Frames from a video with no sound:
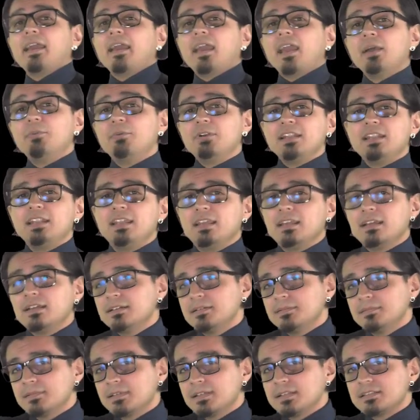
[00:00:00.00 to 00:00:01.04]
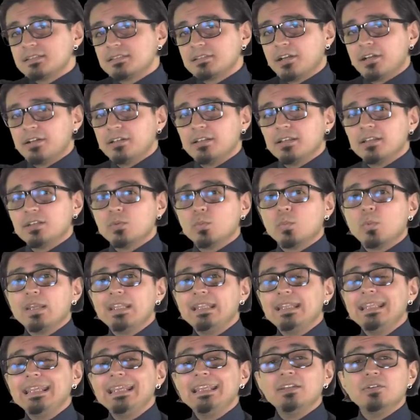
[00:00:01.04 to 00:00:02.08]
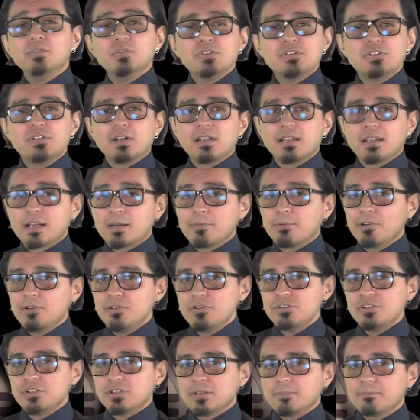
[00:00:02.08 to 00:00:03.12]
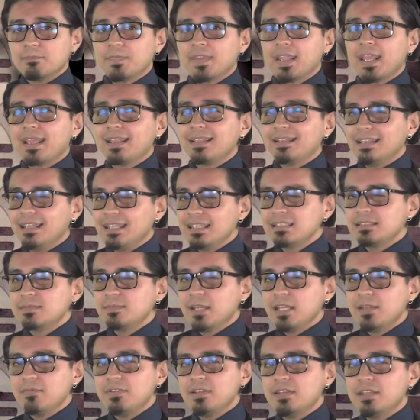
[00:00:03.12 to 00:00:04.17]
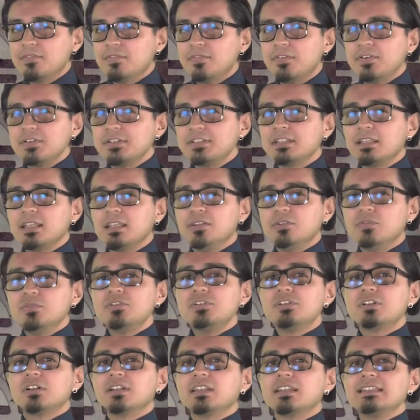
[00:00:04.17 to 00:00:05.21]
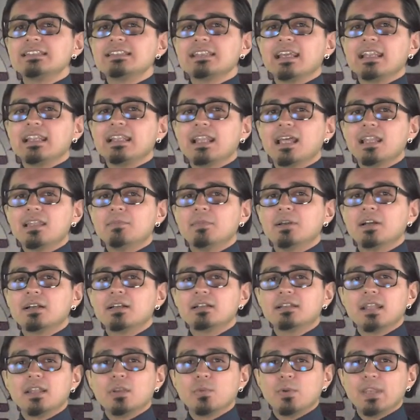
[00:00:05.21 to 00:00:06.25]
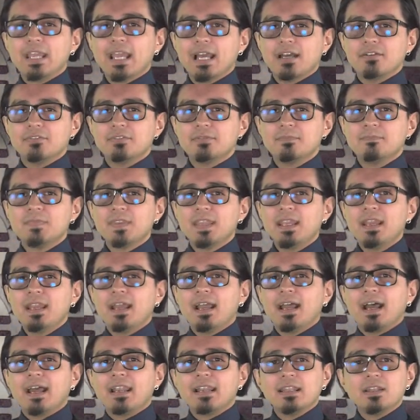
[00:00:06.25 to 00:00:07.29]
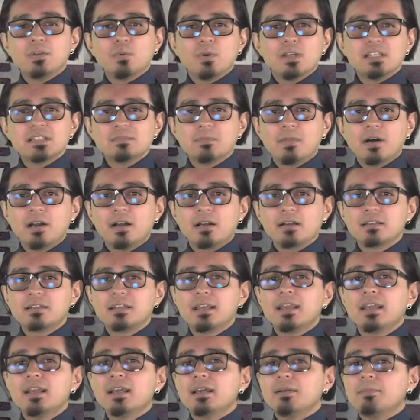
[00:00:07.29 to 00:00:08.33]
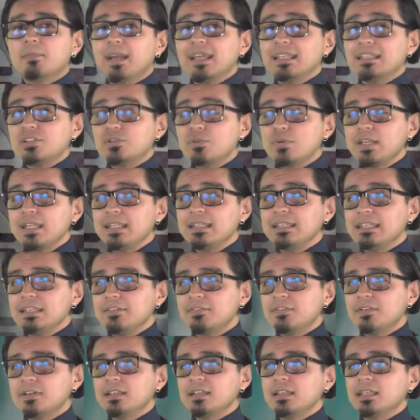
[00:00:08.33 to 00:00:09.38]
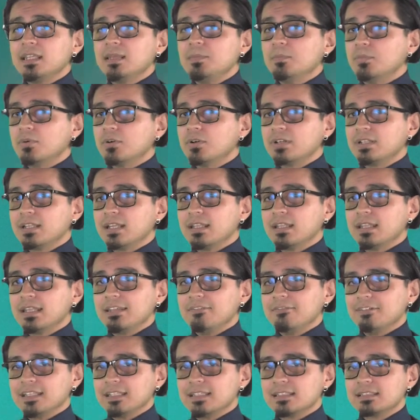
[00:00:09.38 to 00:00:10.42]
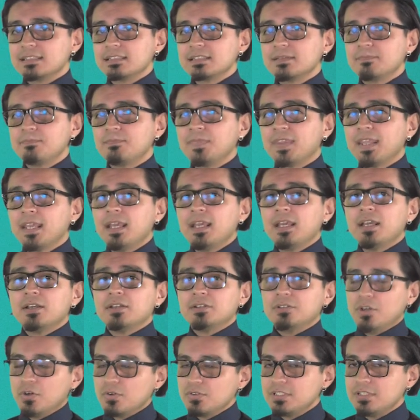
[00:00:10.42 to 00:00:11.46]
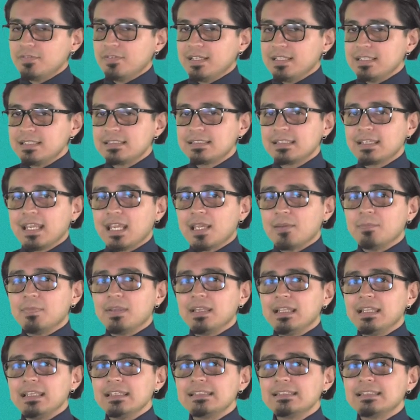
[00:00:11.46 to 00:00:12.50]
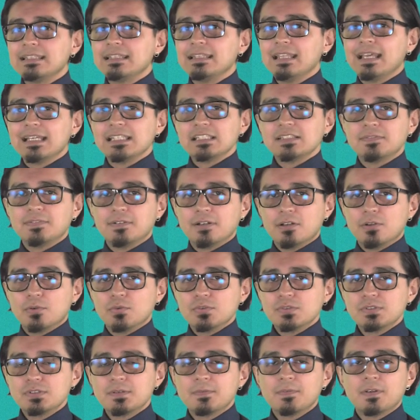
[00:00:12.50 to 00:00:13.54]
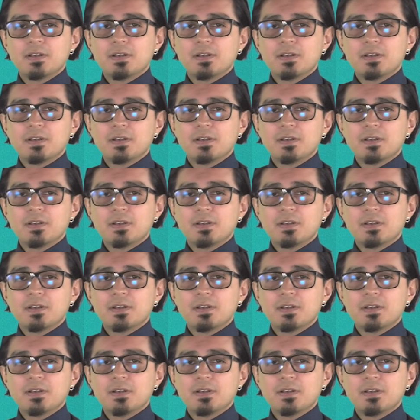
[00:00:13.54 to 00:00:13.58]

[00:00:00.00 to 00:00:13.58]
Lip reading: Everything started with the Industrial Revolution. This may be the first industrial design landmark that we have, and it was marked by three different important events. Those events can be listed as follows.